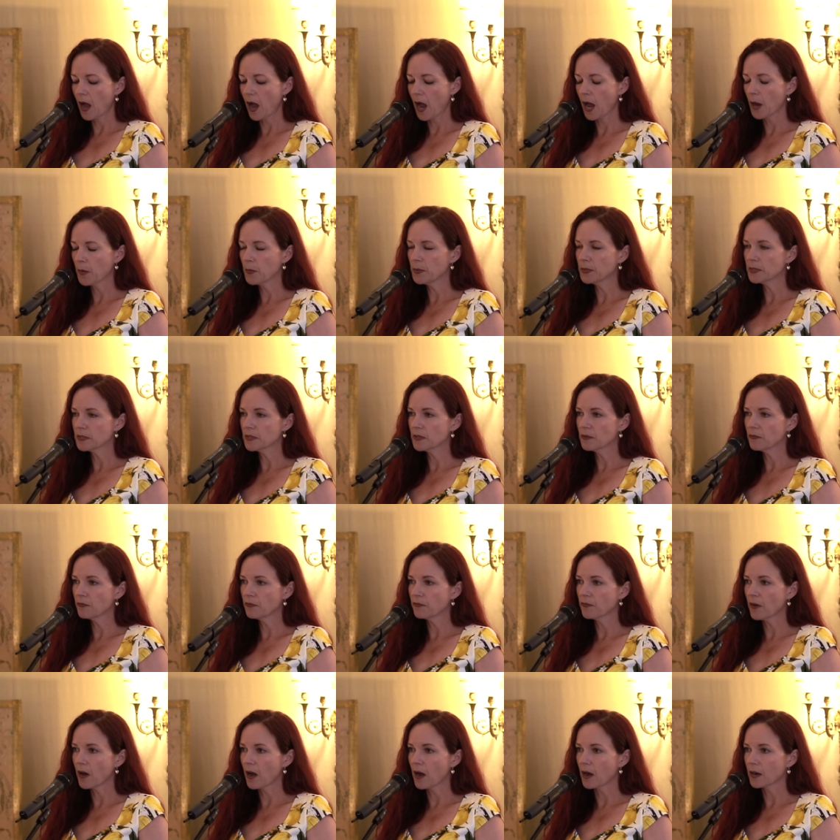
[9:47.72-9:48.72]
I was the
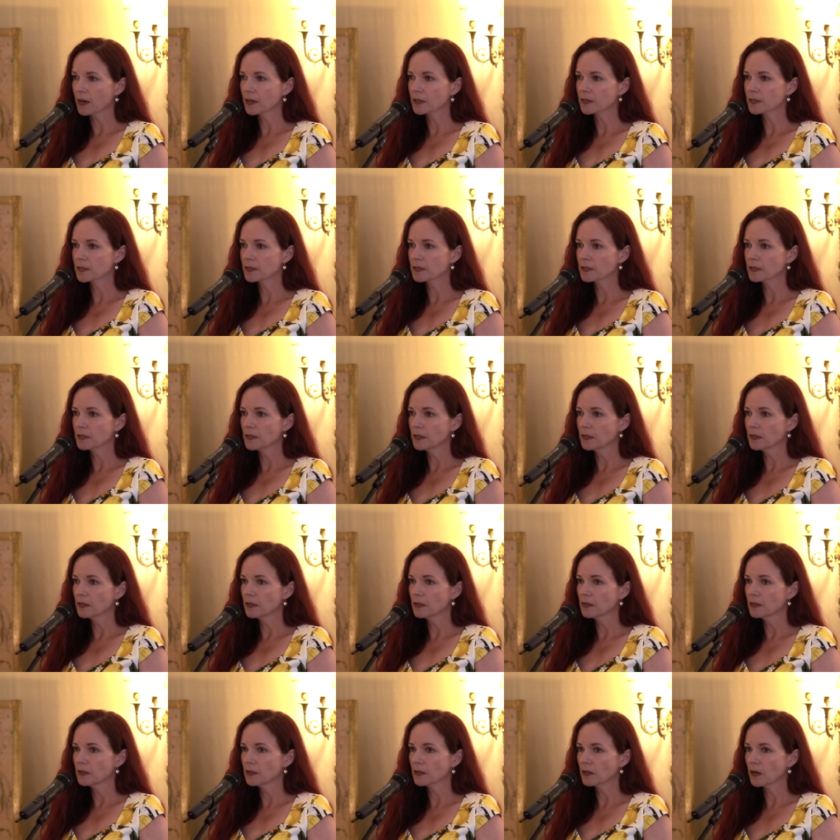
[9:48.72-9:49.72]
fox
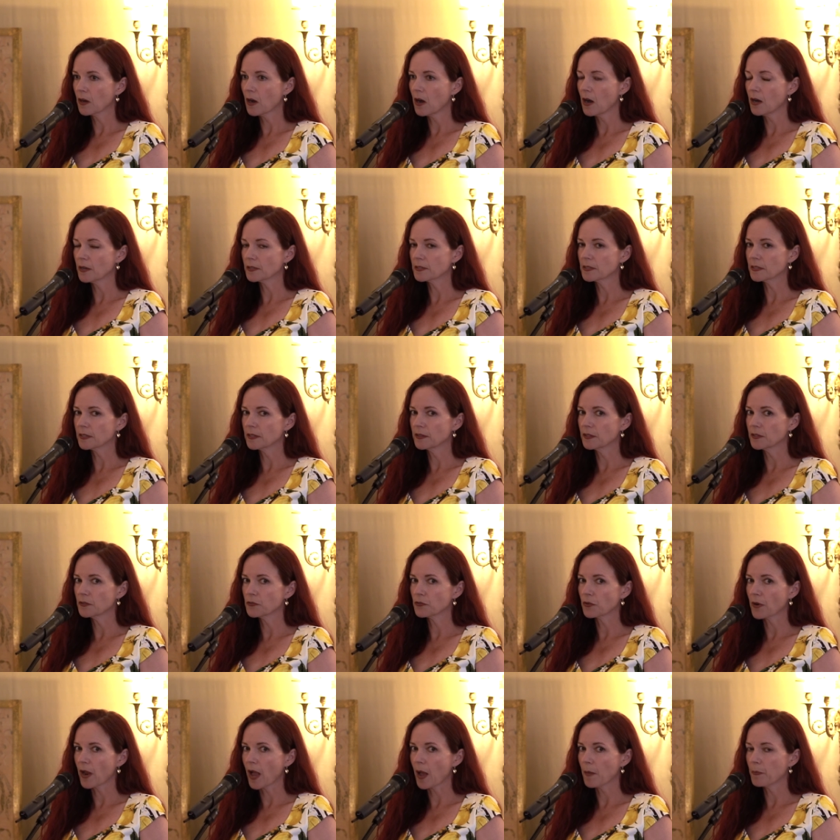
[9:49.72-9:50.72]
caught in the
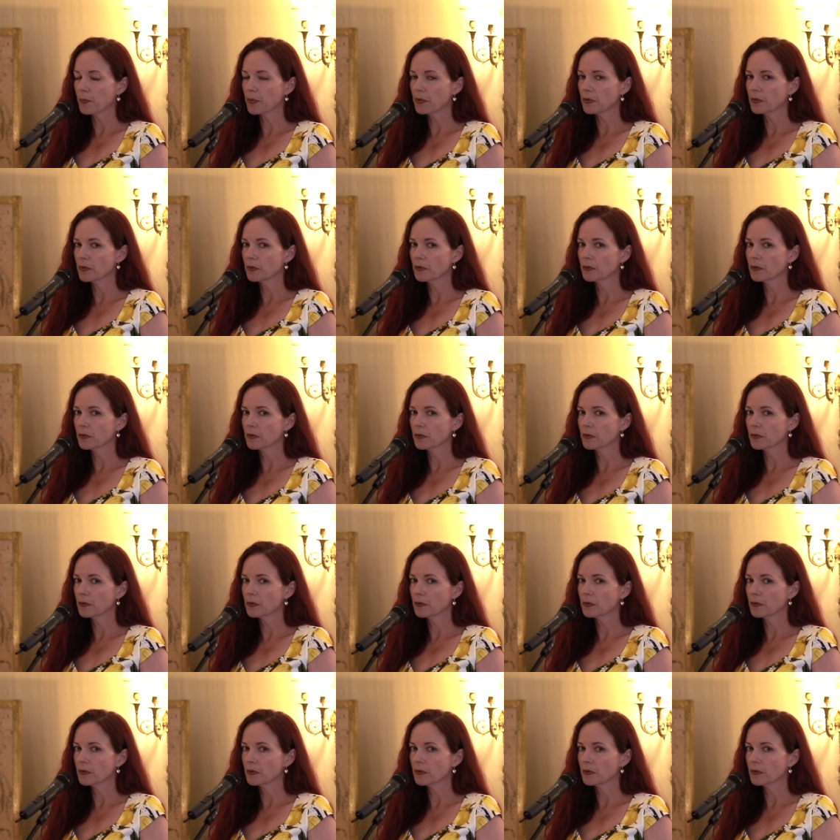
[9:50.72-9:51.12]
trap.